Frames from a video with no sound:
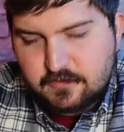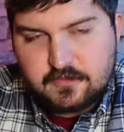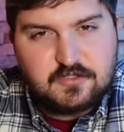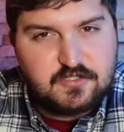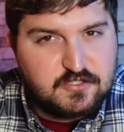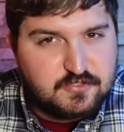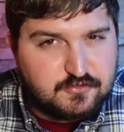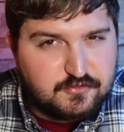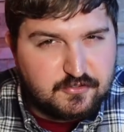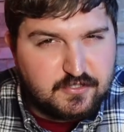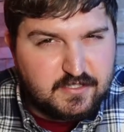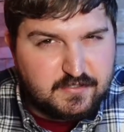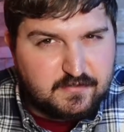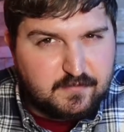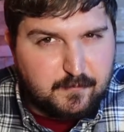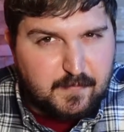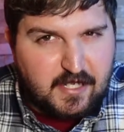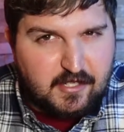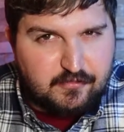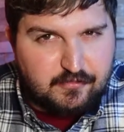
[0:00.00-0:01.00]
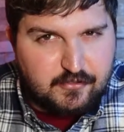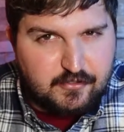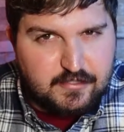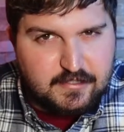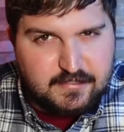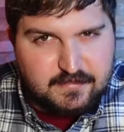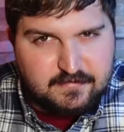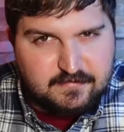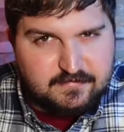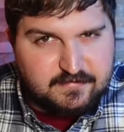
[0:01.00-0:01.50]
Usually it's about
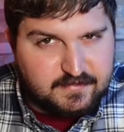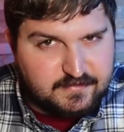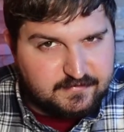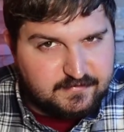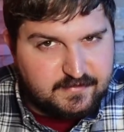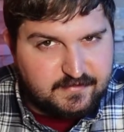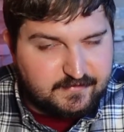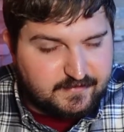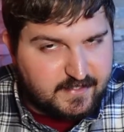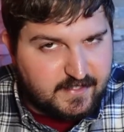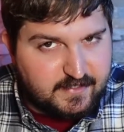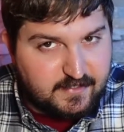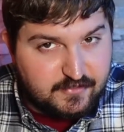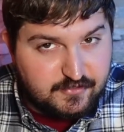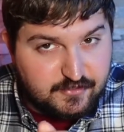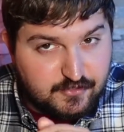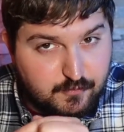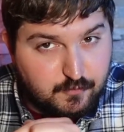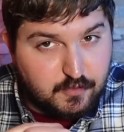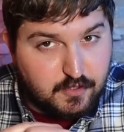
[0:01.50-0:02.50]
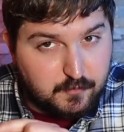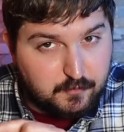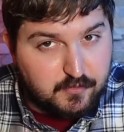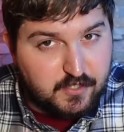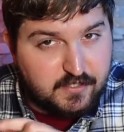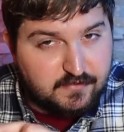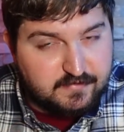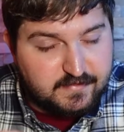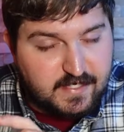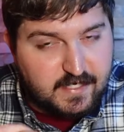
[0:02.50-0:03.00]
30 to 60 seconds you want to
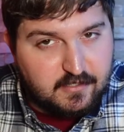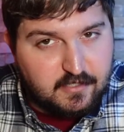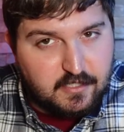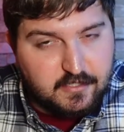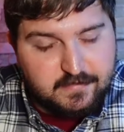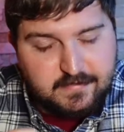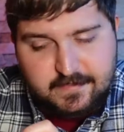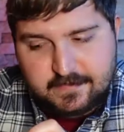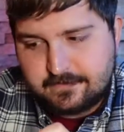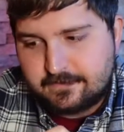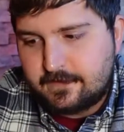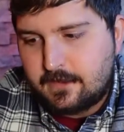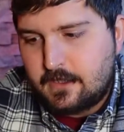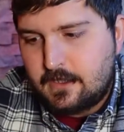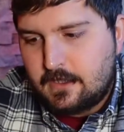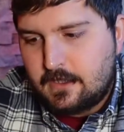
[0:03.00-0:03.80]
press down on this,